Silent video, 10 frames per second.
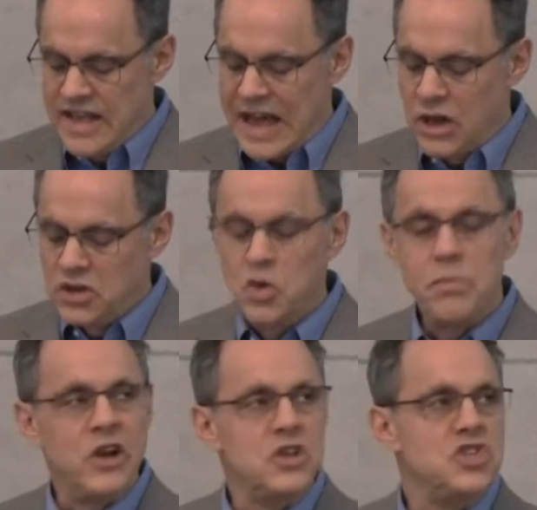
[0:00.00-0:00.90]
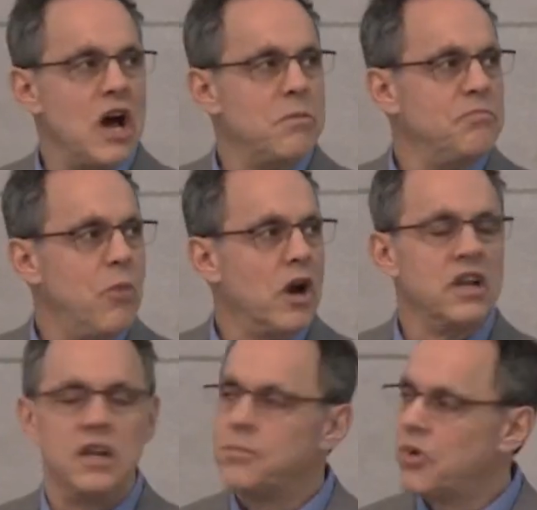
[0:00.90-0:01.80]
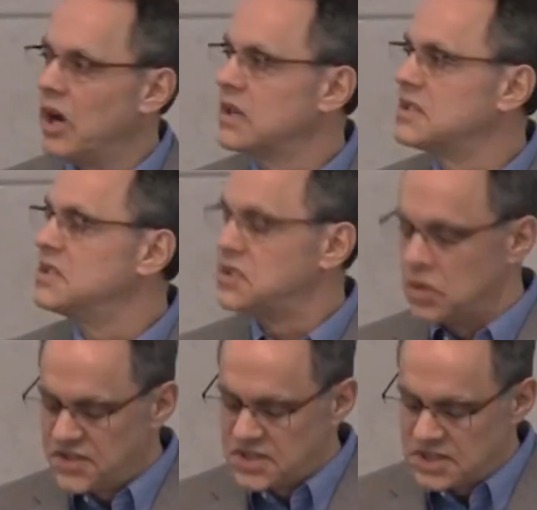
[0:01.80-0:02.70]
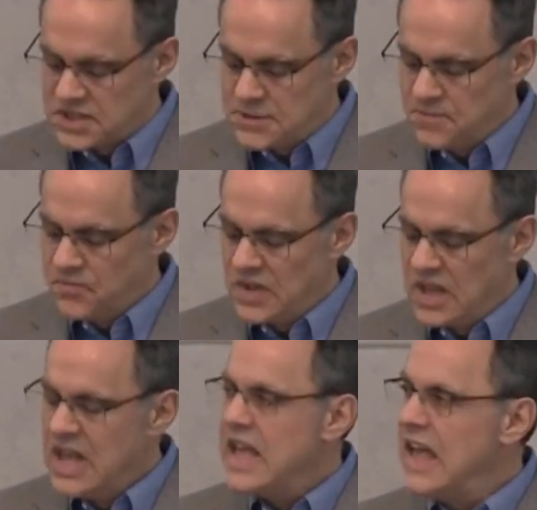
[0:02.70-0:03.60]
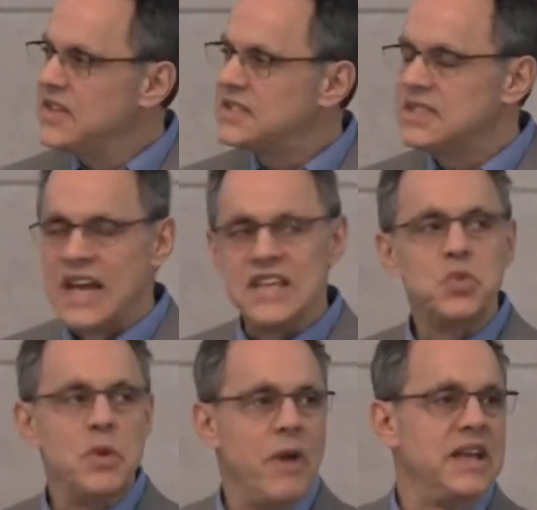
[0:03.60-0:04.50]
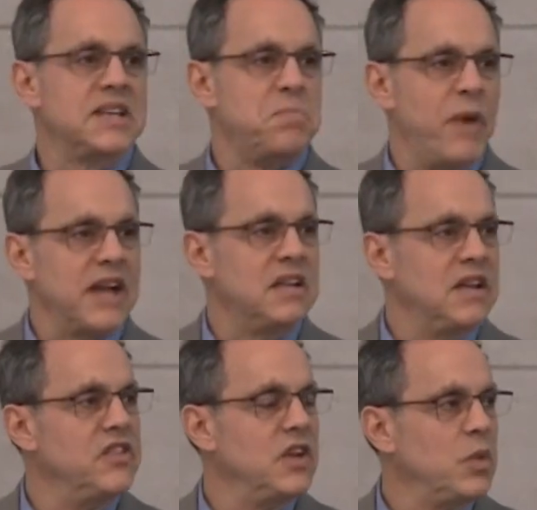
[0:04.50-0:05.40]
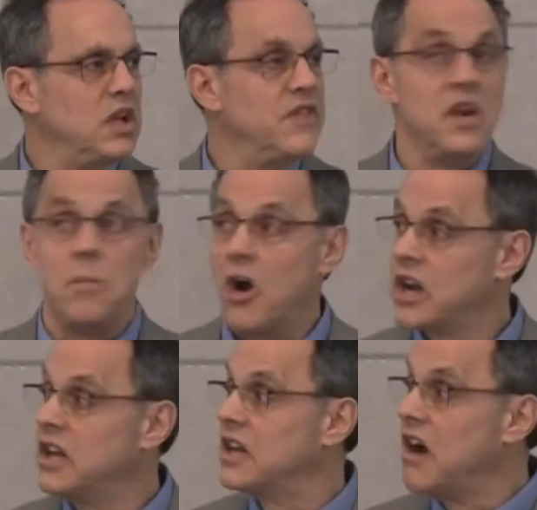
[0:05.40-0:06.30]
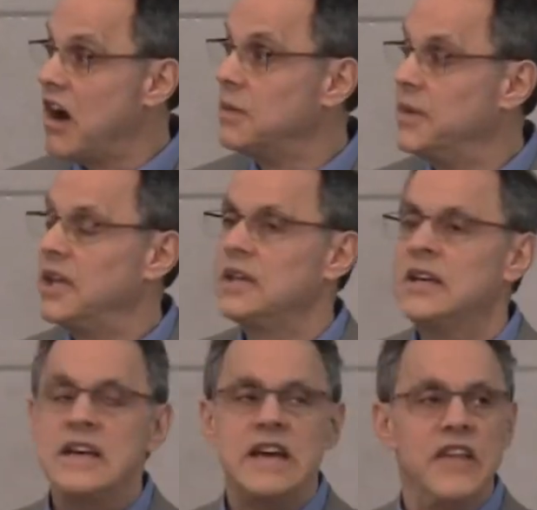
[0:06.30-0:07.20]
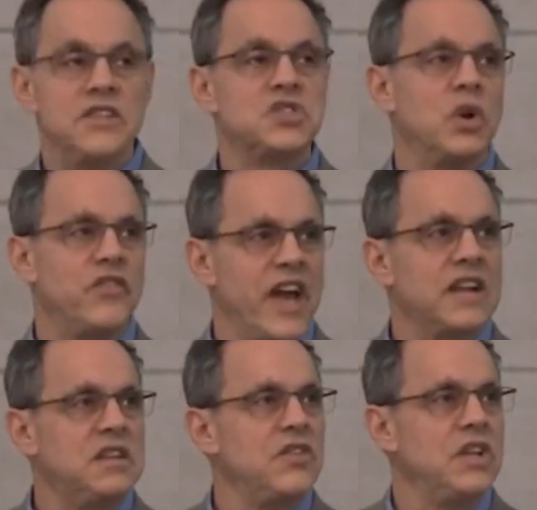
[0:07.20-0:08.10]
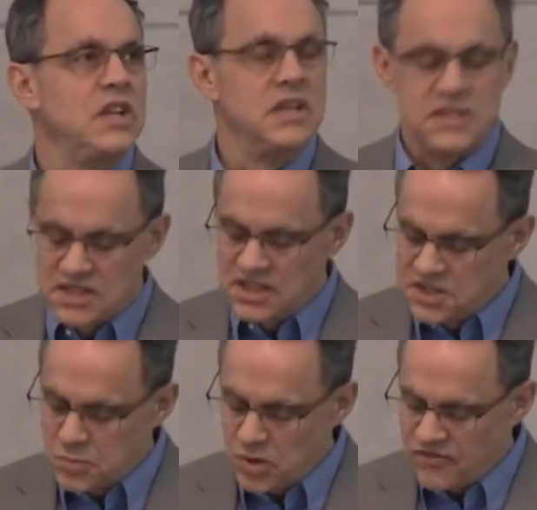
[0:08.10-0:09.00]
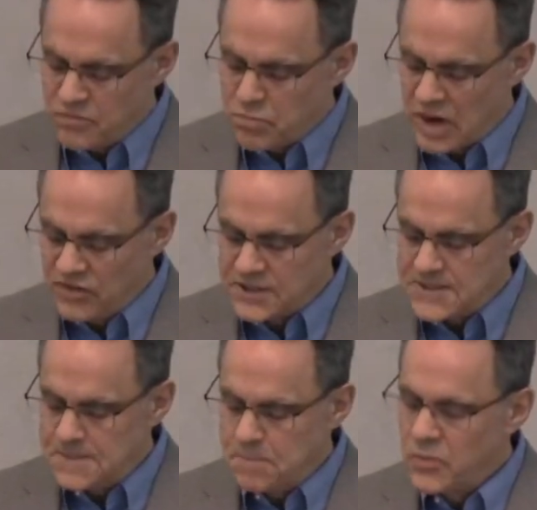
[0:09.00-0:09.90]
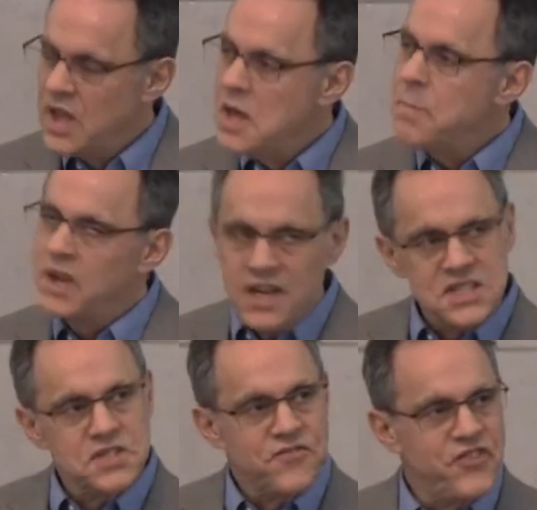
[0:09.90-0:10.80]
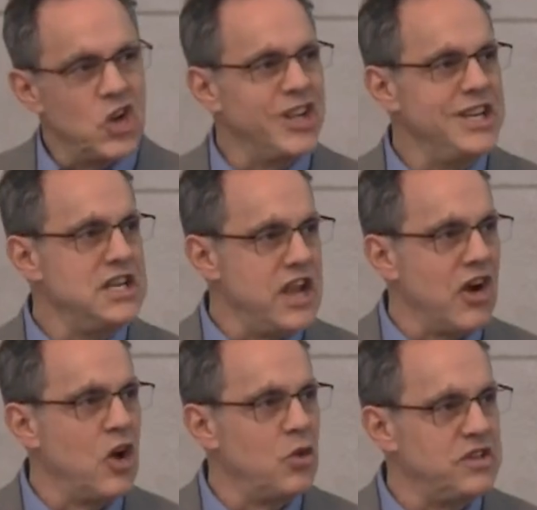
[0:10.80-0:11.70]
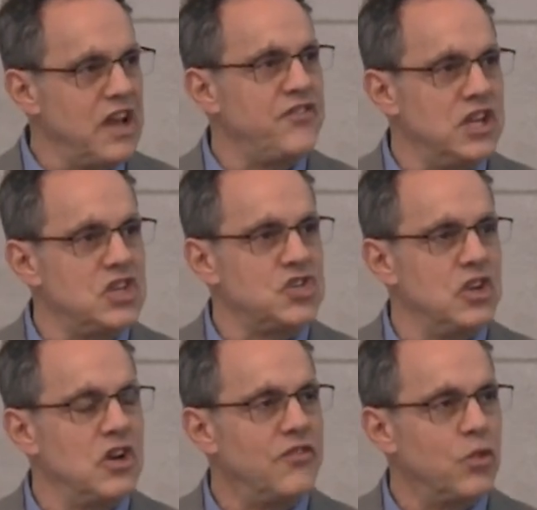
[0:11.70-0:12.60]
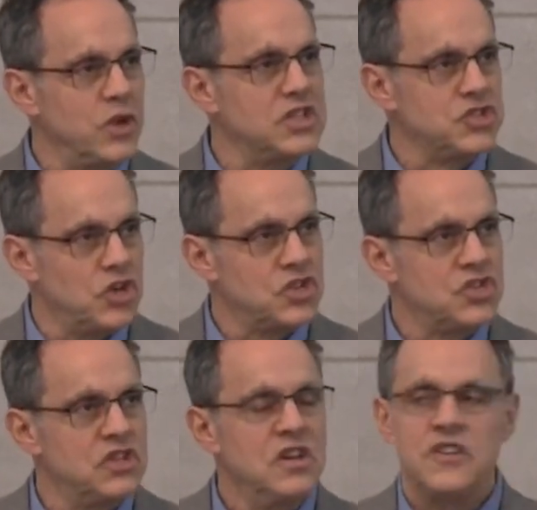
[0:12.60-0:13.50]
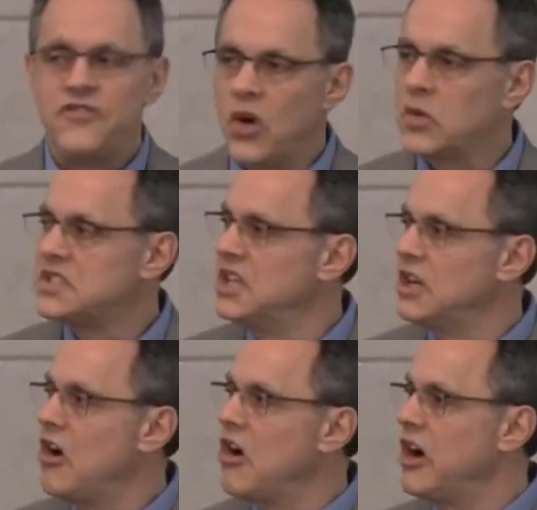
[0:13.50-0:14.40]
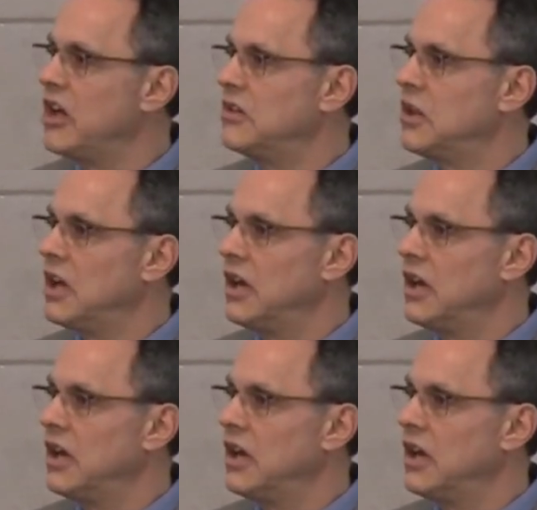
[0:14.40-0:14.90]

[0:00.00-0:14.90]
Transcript: how to do a better job of marketing products and services. And this is as we might expect, given that we live in a market economy, and this sort of activity is prevalent. But it is a fairly narrow definition of research, focusing on,